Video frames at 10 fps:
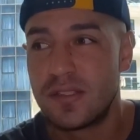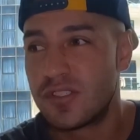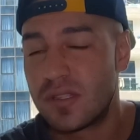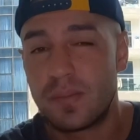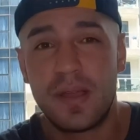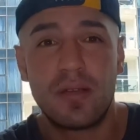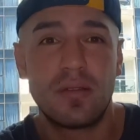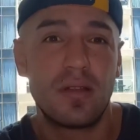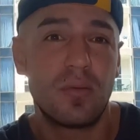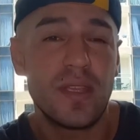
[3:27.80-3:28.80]
just
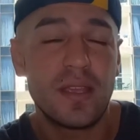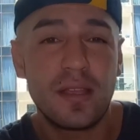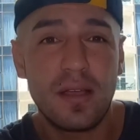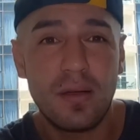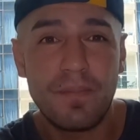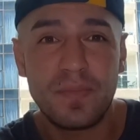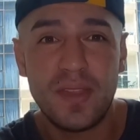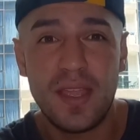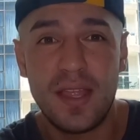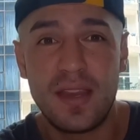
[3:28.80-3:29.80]
about a week ago,
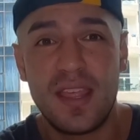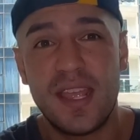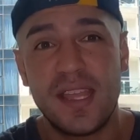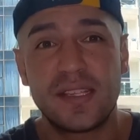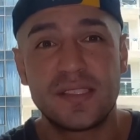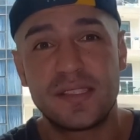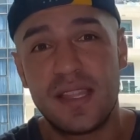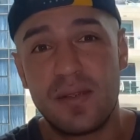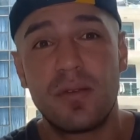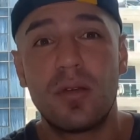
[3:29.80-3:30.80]
and they
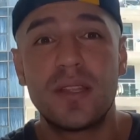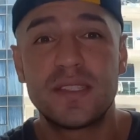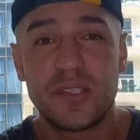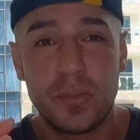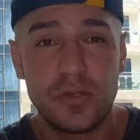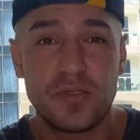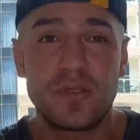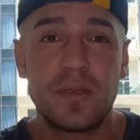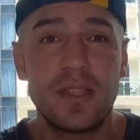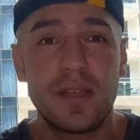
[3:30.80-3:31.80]
were only supposed
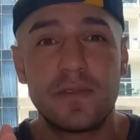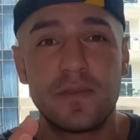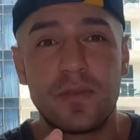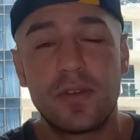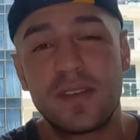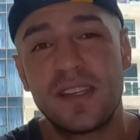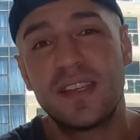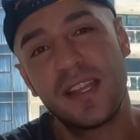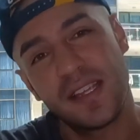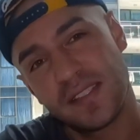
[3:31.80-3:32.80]
to be there for 14
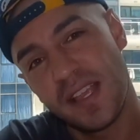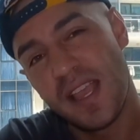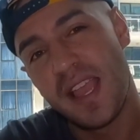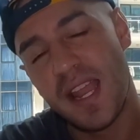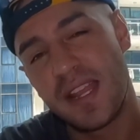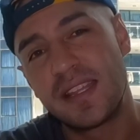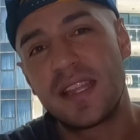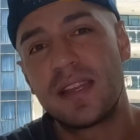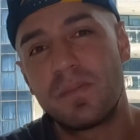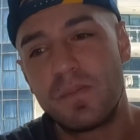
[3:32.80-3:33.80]
days, and
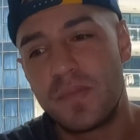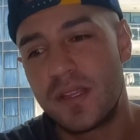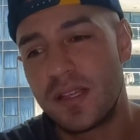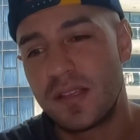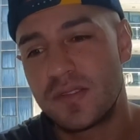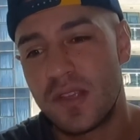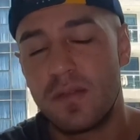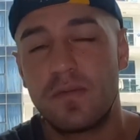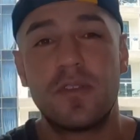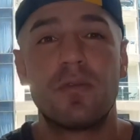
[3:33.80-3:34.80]
then because
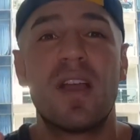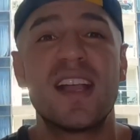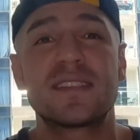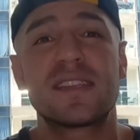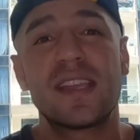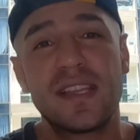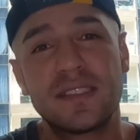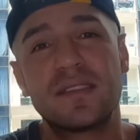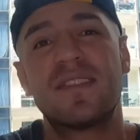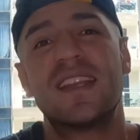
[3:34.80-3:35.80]
of the rise in
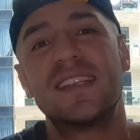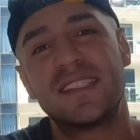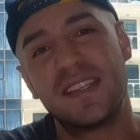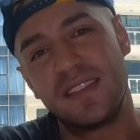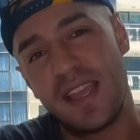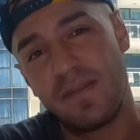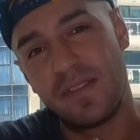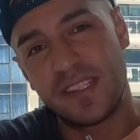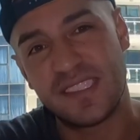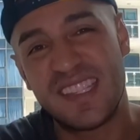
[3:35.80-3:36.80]
cases, they have
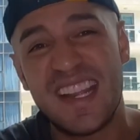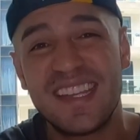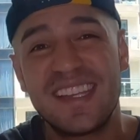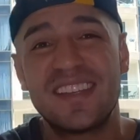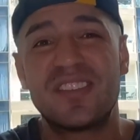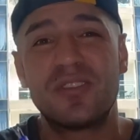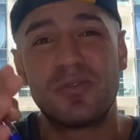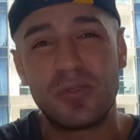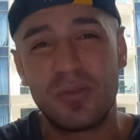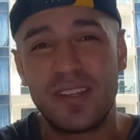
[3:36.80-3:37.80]
extended it to
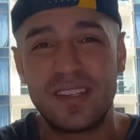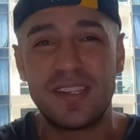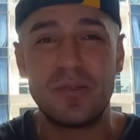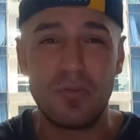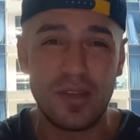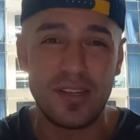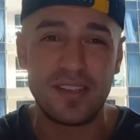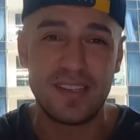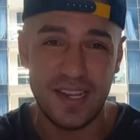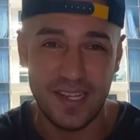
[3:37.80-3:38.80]

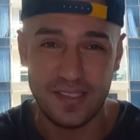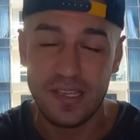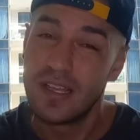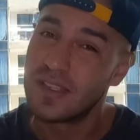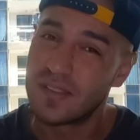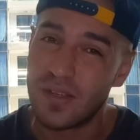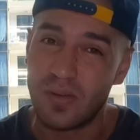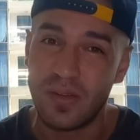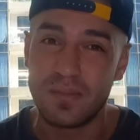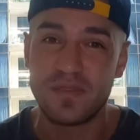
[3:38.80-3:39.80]
21 days.
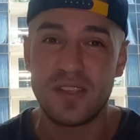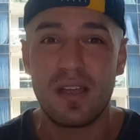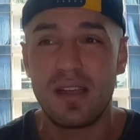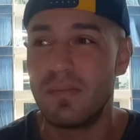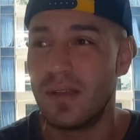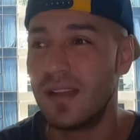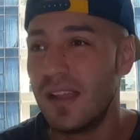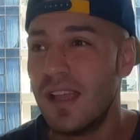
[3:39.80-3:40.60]
So I'm sorry, but